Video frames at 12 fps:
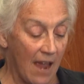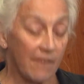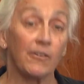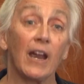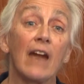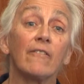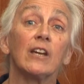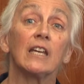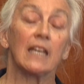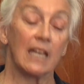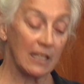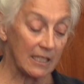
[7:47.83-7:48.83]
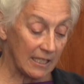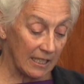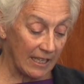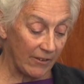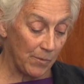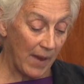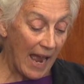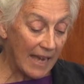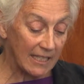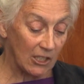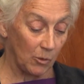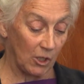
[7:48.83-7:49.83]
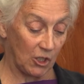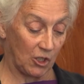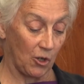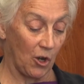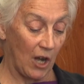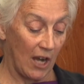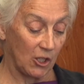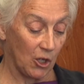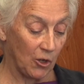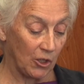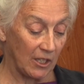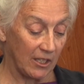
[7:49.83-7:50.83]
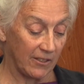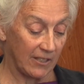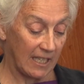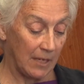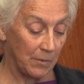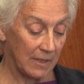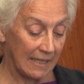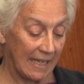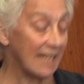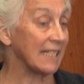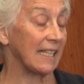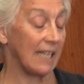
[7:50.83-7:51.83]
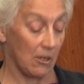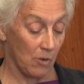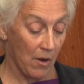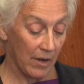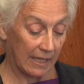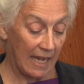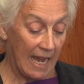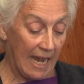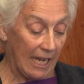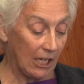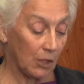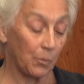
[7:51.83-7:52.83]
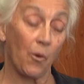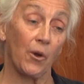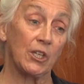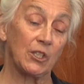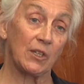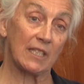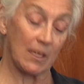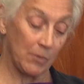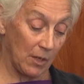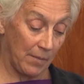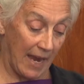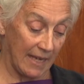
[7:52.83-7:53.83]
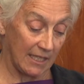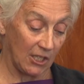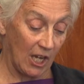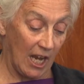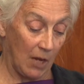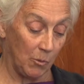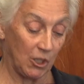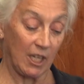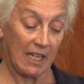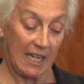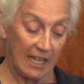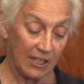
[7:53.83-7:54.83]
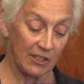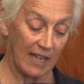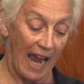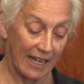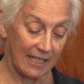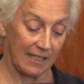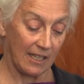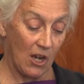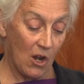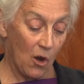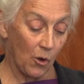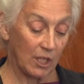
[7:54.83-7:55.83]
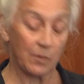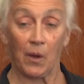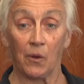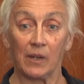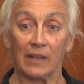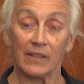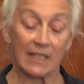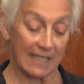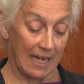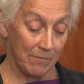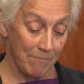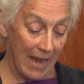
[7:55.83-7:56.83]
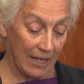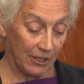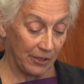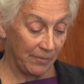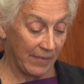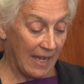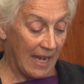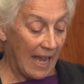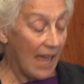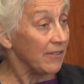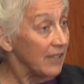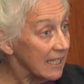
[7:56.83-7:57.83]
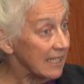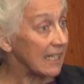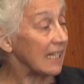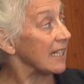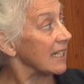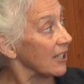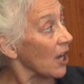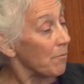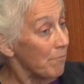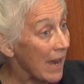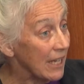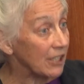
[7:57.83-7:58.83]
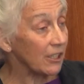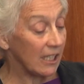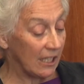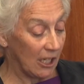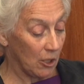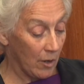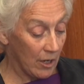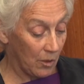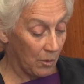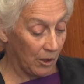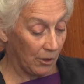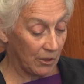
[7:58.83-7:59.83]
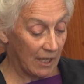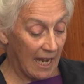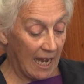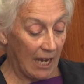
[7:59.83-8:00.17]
For every instance, every passage in which a Trojan seems less than heroic, he could point to a similar passage in which Achaeans acted or spoke in the same manner. Ethnicity did not matter in the heroic world.